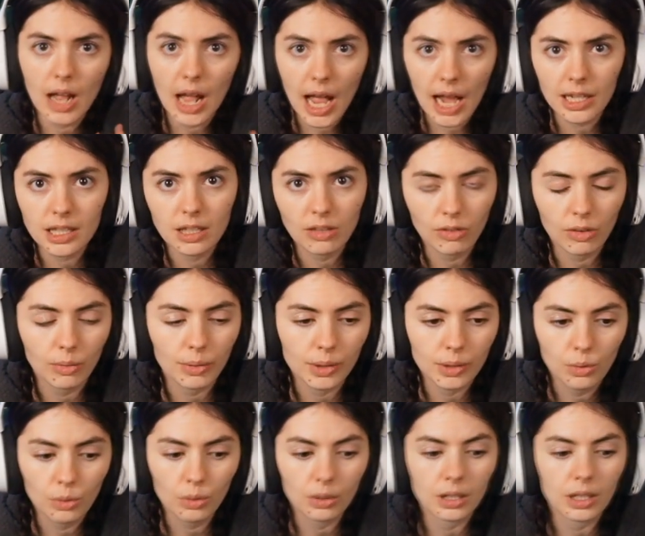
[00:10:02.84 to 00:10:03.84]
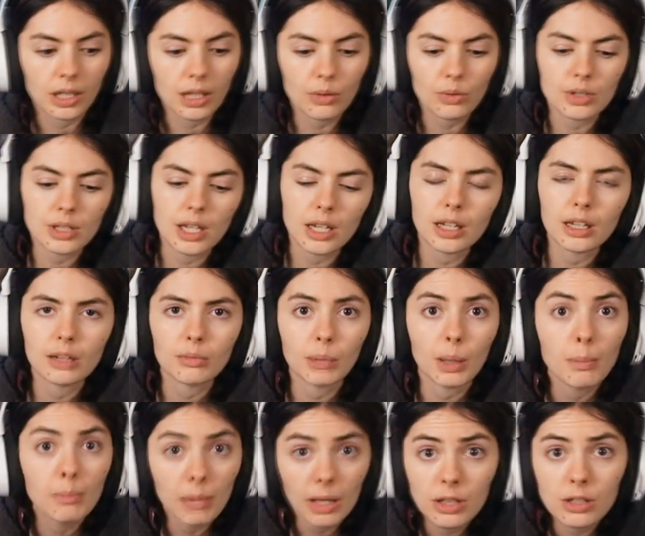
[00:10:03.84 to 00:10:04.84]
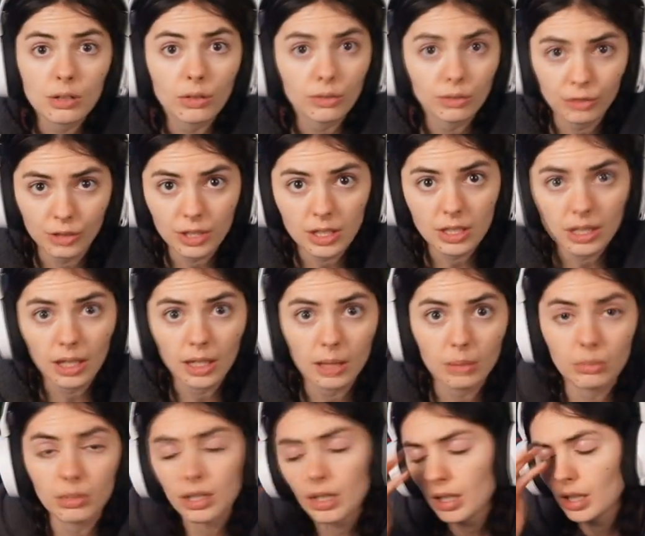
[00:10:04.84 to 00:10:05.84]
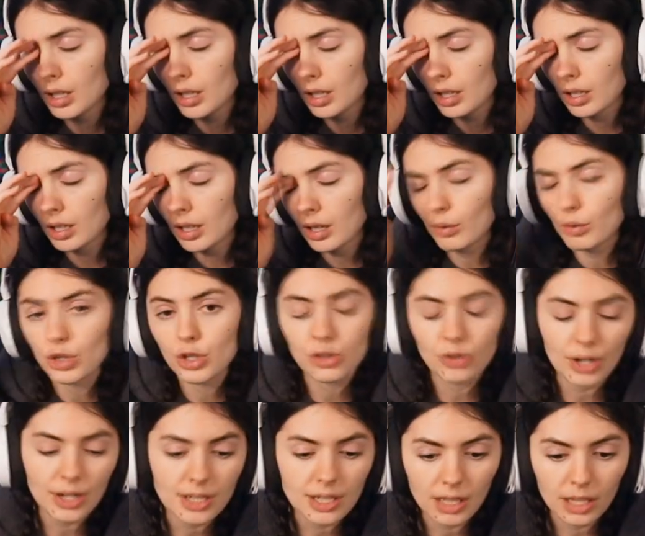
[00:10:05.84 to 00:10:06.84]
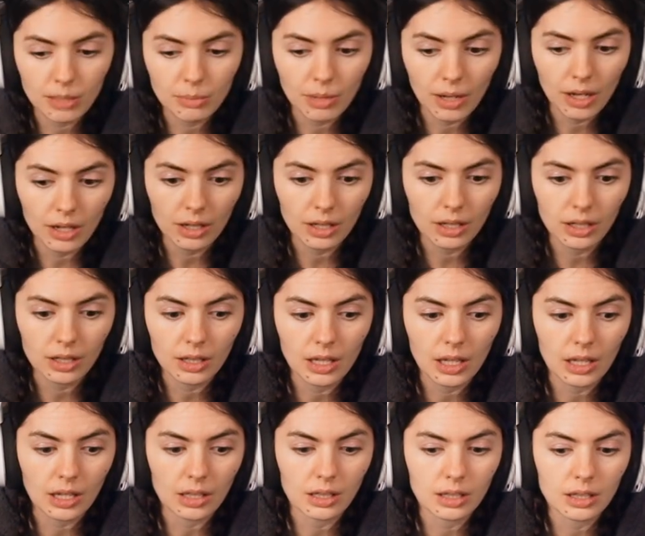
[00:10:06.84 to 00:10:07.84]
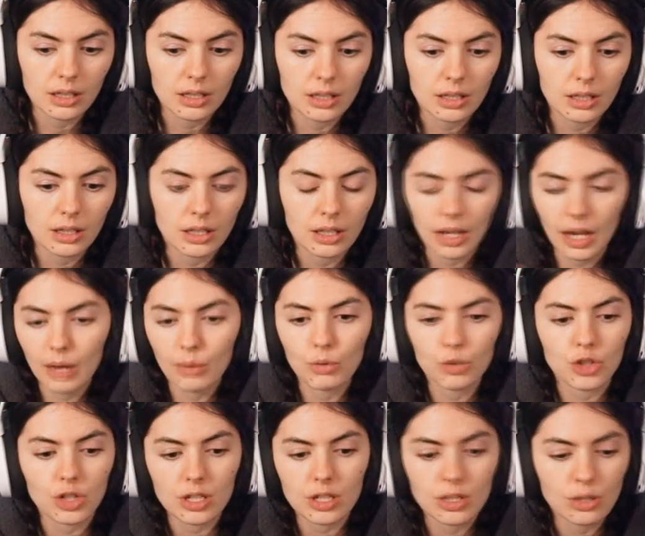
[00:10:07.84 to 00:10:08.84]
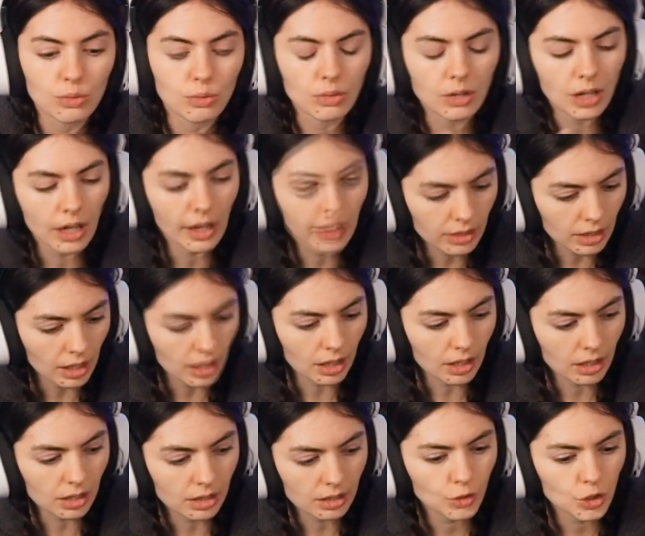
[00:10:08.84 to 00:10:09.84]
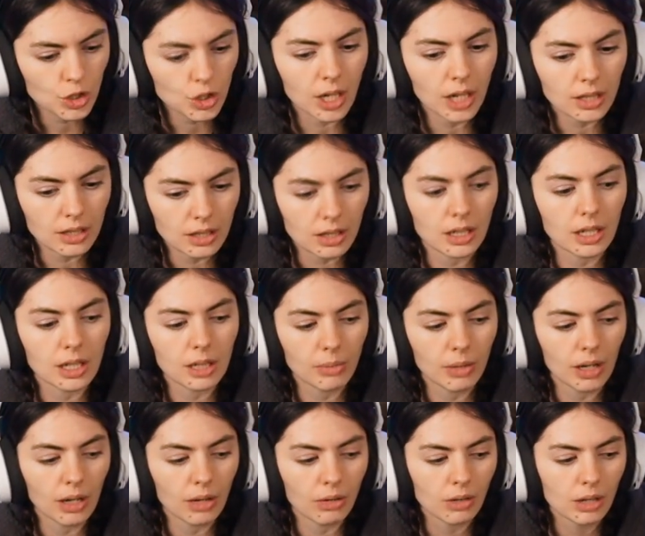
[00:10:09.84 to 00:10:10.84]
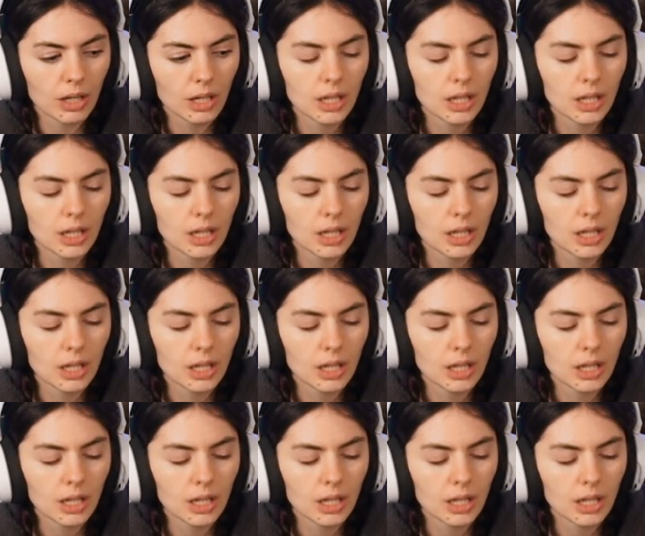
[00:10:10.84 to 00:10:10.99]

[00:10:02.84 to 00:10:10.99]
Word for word: actively recording, it was taking up my mental free time. And I was stressing about it. And then I would just do nothing trying to think about